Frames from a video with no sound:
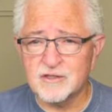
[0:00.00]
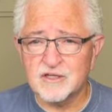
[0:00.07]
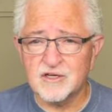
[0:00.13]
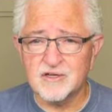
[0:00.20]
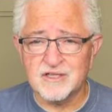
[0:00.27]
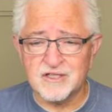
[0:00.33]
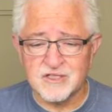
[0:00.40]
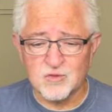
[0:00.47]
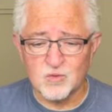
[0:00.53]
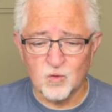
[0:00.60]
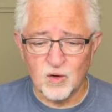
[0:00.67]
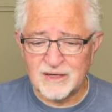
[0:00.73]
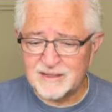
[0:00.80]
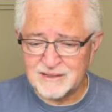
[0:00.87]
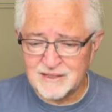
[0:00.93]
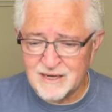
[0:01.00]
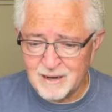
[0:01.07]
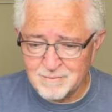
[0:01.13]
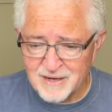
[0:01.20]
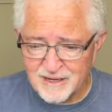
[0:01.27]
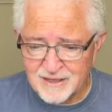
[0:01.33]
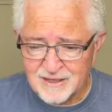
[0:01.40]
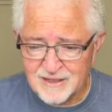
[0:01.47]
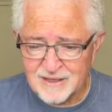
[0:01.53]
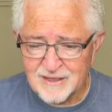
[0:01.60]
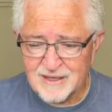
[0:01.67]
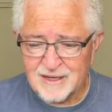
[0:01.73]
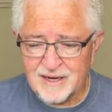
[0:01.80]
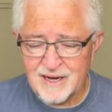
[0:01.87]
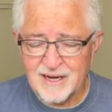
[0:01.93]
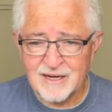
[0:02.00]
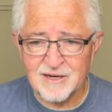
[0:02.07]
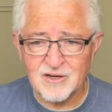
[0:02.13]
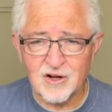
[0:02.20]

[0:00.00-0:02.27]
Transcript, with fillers: There is one coming, and